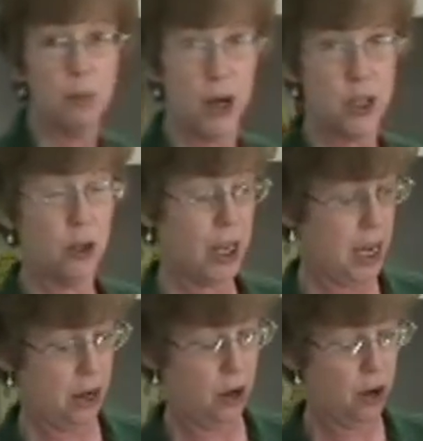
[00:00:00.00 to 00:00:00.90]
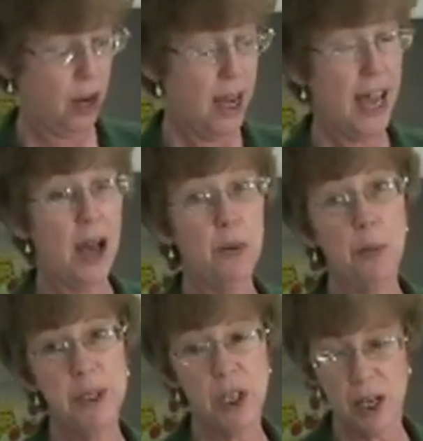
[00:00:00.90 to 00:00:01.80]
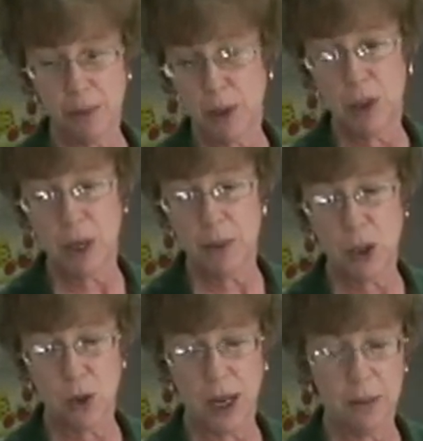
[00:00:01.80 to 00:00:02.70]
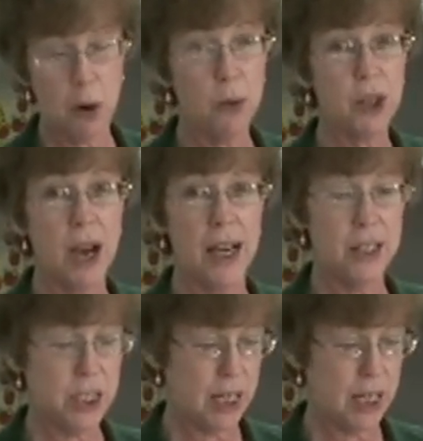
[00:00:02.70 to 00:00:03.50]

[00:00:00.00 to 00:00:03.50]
pressure canner, and we'll be demonstrating both kinds